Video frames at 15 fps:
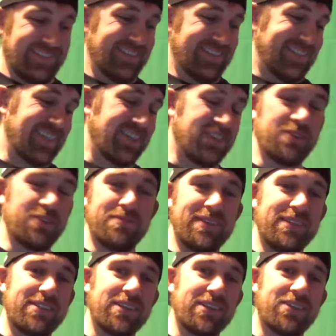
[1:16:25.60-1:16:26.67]
It's a good,
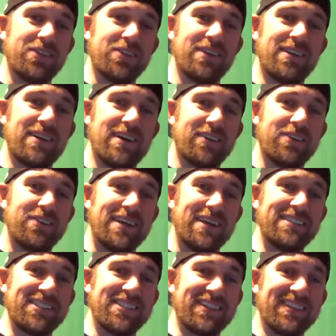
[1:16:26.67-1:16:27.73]
it's a good, uh, good
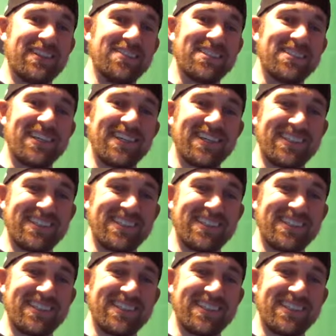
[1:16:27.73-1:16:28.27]
engine on those things.